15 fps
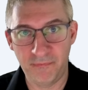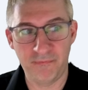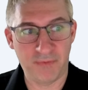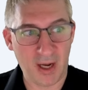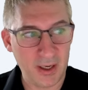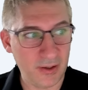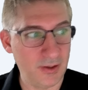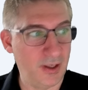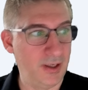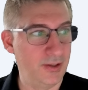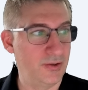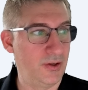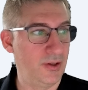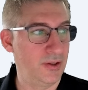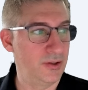
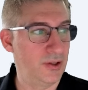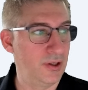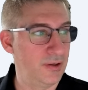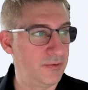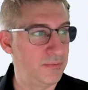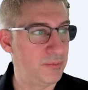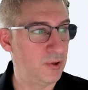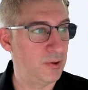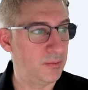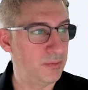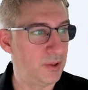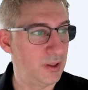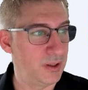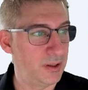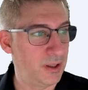finalize all the stuff,
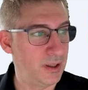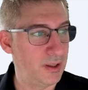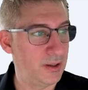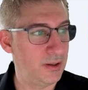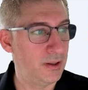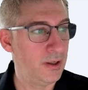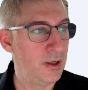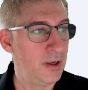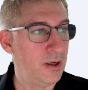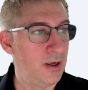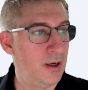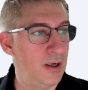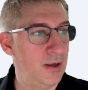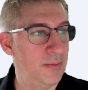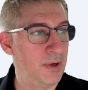boom, like that.
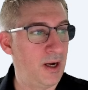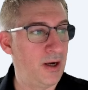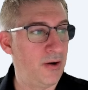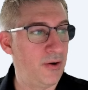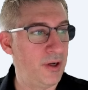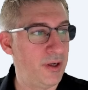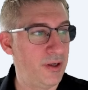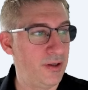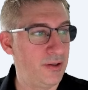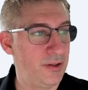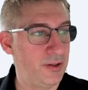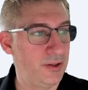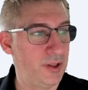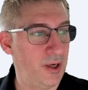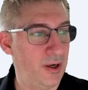I already
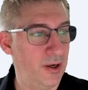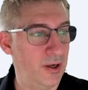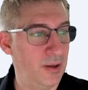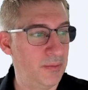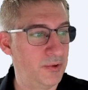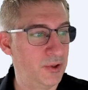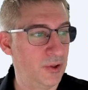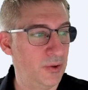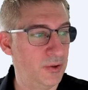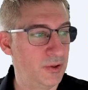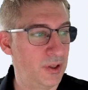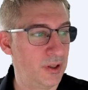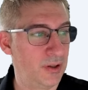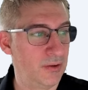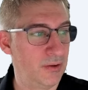set it up, so it's
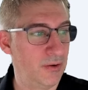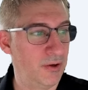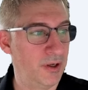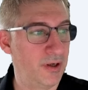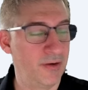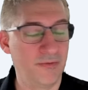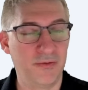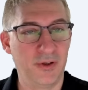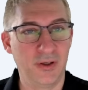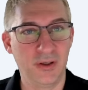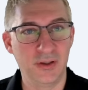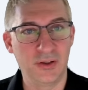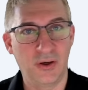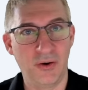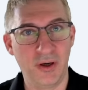gonna already configure.
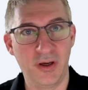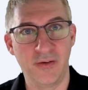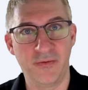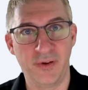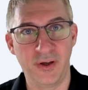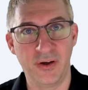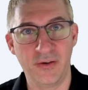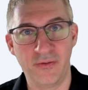It's already configured